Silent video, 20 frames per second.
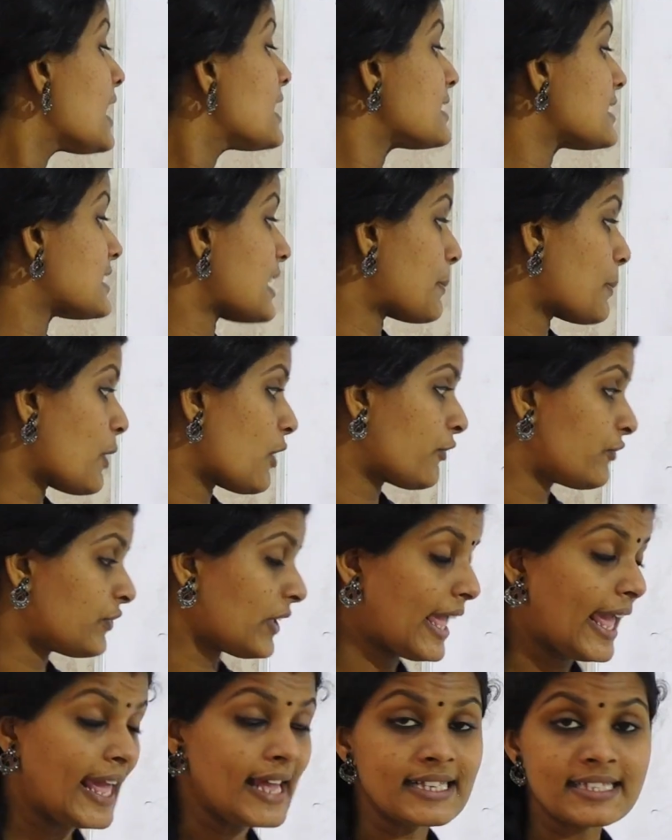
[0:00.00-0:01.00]
some of
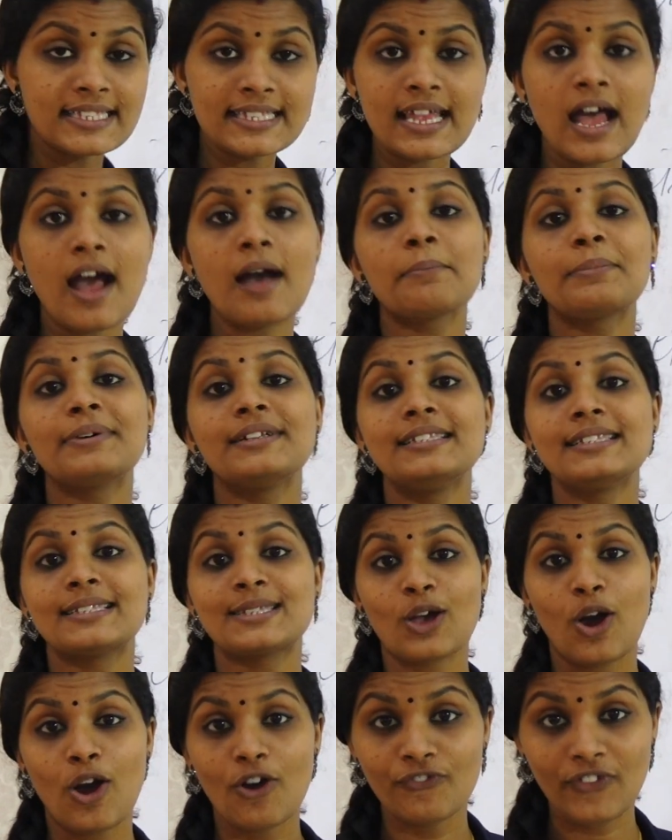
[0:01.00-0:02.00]
the
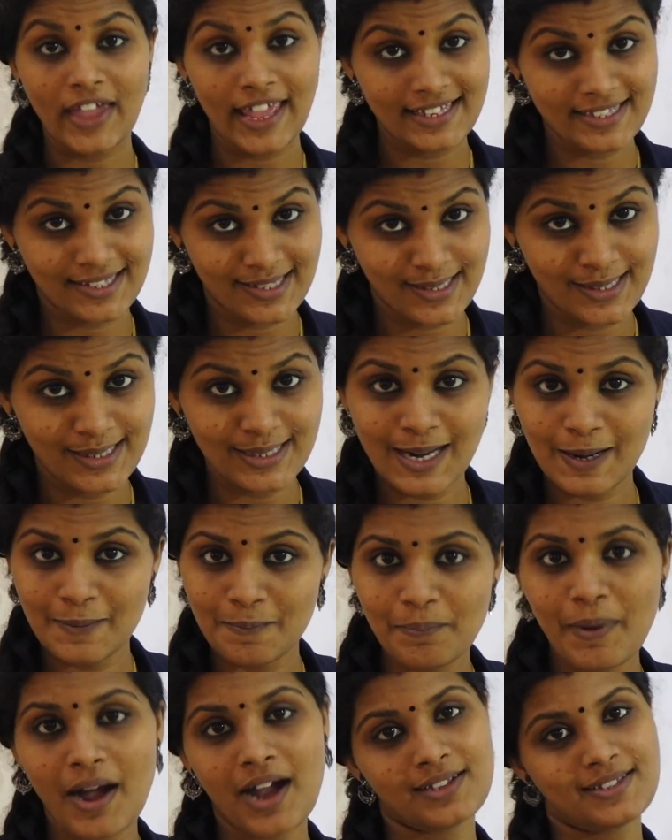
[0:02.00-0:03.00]
examples of external
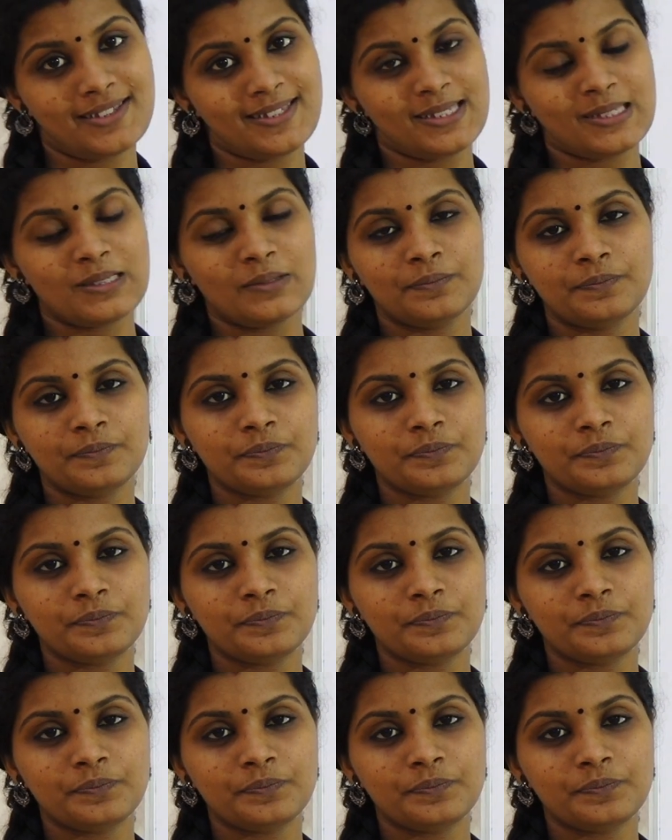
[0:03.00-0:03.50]
parts.